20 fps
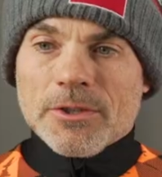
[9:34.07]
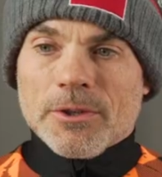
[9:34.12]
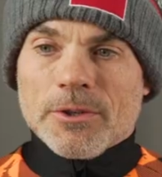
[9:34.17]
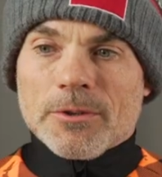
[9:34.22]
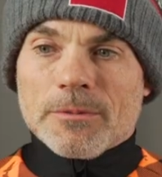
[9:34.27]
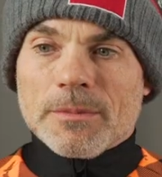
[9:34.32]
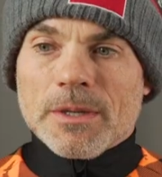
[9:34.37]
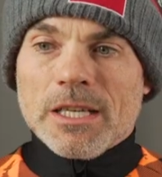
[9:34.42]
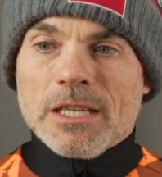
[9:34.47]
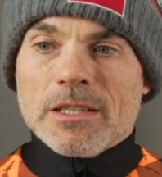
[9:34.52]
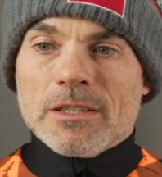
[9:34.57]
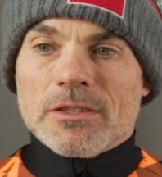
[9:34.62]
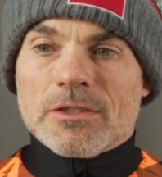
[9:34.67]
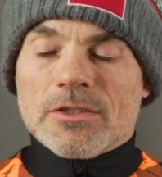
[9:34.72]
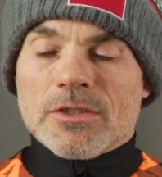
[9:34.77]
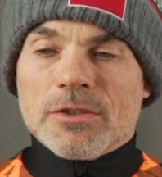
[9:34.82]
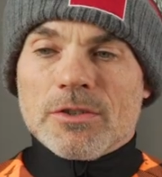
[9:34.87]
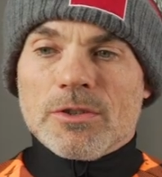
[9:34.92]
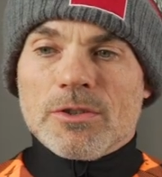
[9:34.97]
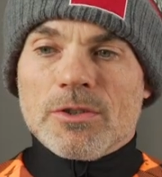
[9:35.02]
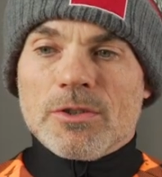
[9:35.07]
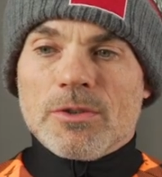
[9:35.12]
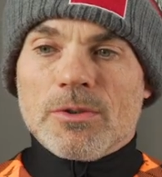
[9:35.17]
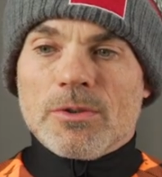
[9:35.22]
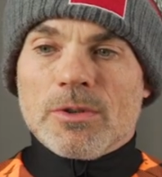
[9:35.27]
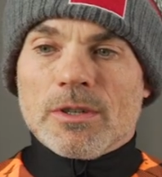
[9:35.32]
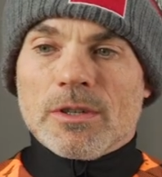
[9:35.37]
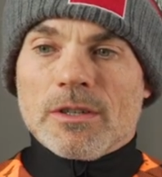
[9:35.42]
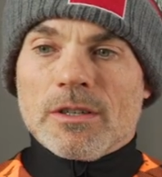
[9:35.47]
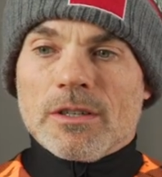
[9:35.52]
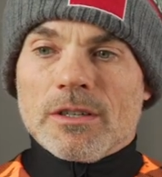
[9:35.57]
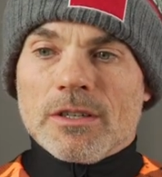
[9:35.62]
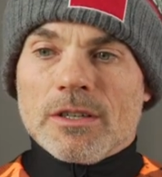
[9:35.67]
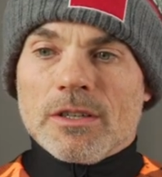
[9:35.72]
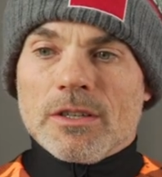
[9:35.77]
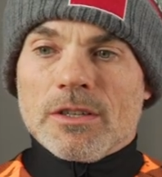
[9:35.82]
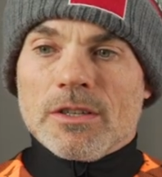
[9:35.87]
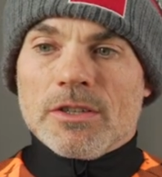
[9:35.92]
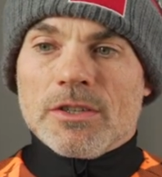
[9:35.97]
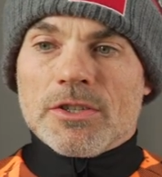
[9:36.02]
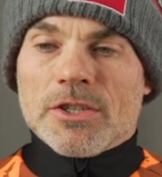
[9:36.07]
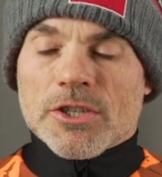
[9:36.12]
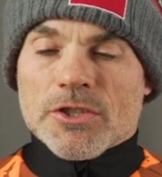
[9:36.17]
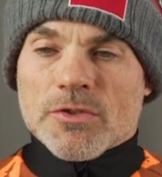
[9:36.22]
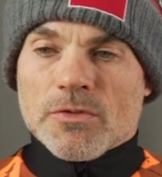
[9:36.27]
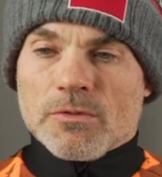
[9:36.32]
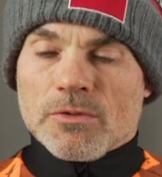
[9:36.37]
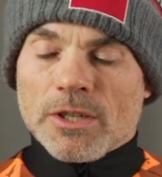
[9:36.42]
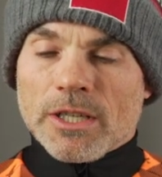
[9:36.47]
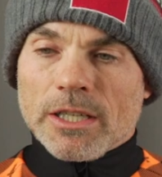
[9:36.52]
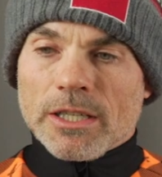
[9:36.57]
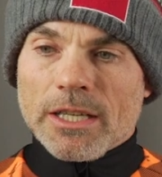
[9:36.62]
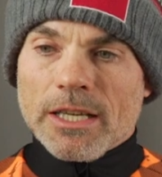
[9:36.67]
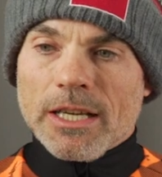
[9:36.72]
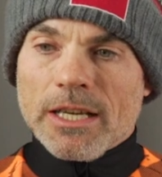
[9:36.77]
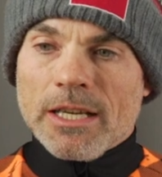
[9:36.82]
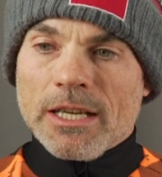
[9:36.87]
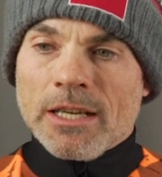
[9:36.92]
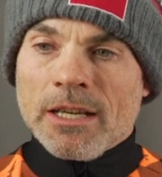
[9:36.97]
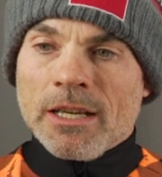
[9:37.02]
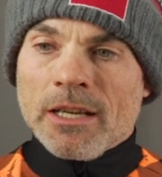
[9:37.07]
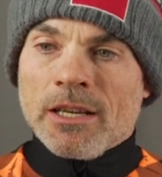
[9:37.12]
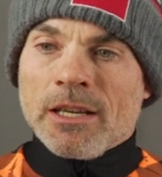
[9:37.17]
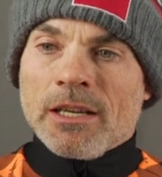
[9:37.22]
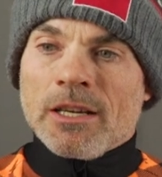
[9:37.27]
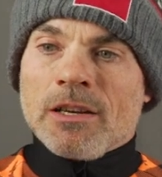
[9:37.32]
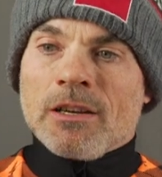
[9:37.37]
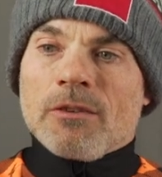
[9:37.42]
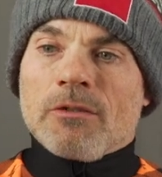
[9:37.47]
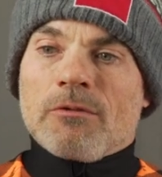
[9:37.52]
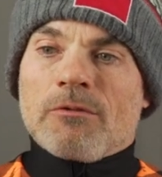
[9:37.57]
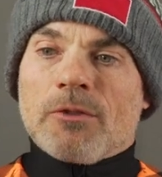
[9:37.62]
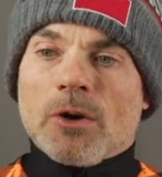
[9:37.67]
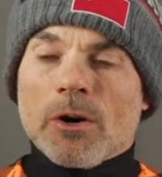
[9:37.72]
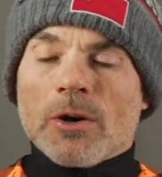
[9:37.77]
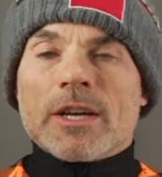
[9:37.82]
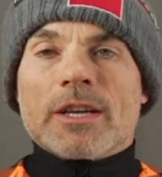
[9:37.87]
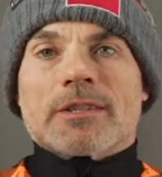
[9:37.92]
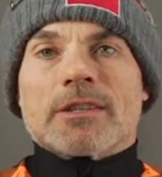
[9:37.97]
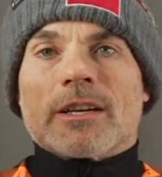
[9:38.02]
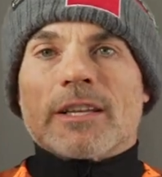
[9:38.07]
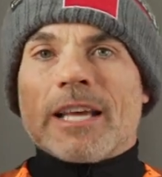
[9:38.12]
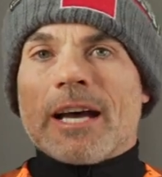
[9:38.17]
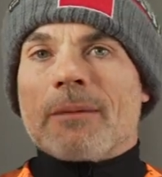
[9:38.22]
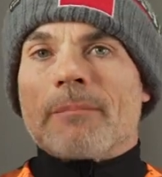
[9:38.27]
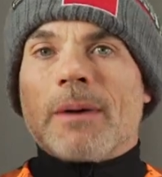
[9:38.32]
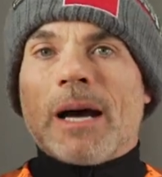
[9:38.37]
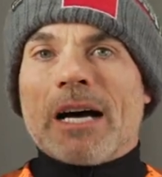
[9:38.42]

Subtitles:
told me to just really focus on that